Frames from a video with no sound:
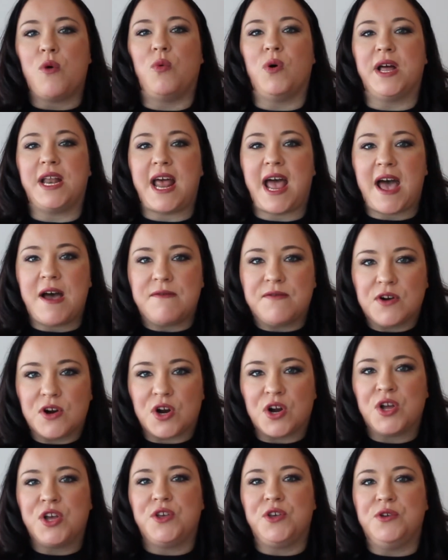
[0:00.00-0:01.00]

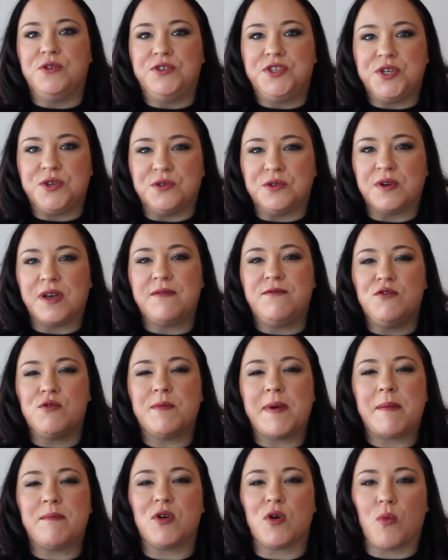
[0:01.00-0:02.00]
whatever you do, if you
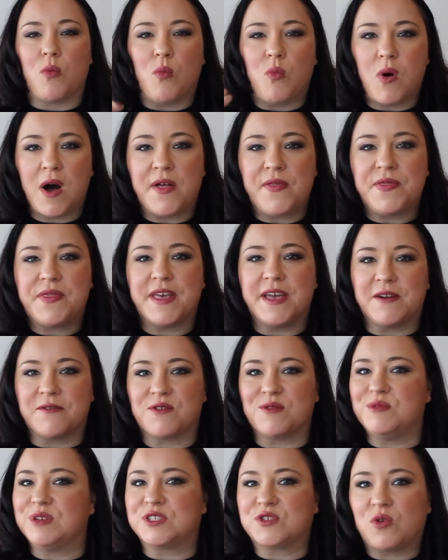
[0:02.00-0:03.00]
remember one thing
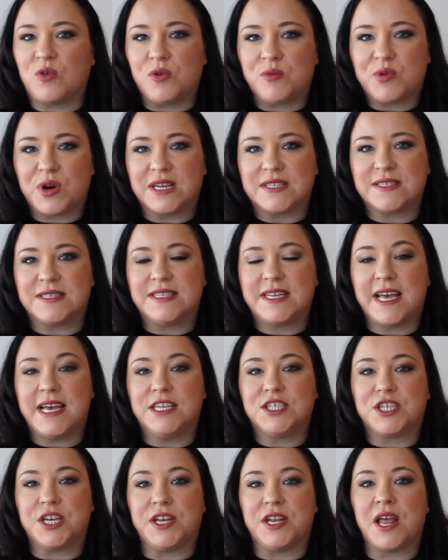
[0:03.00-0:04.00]
from this whole
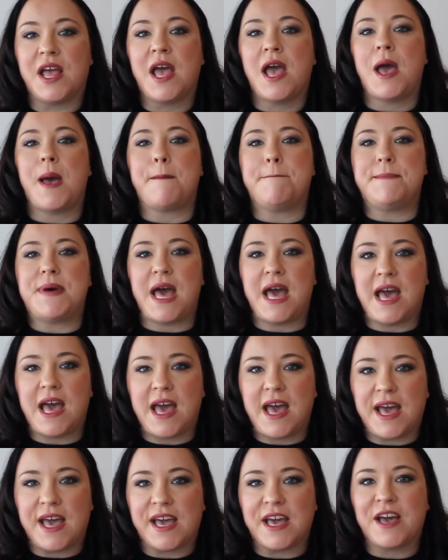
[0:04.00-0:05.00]
presentation,
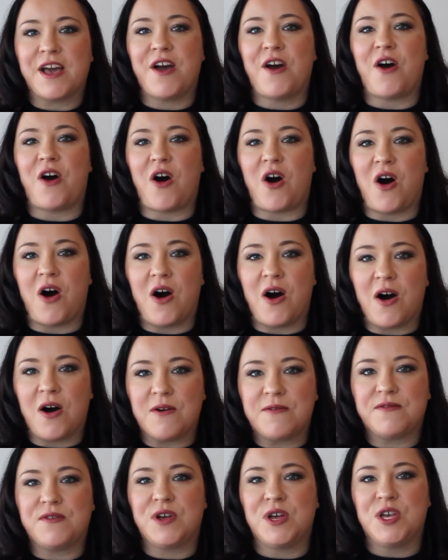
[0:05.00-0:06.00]
pay
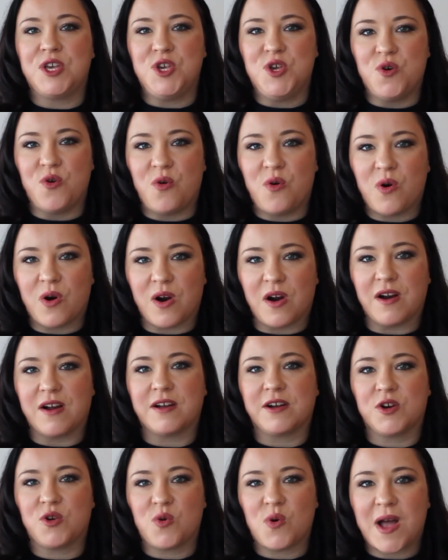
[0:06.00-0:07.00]
off
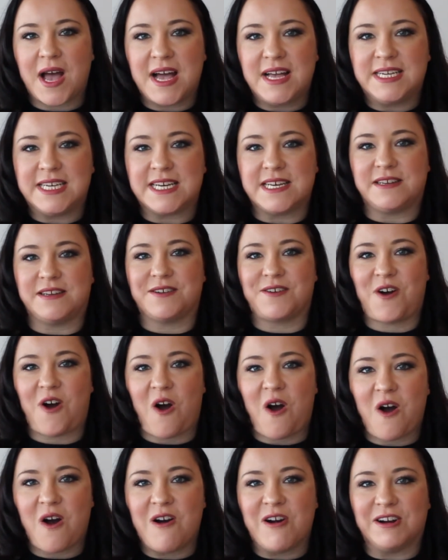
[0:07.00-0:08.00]
your credit
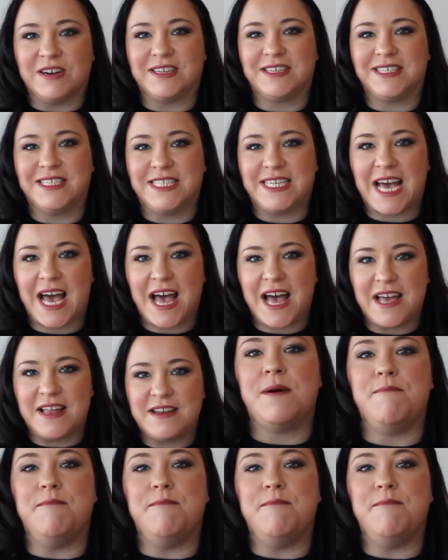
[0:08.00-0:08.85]
card debt.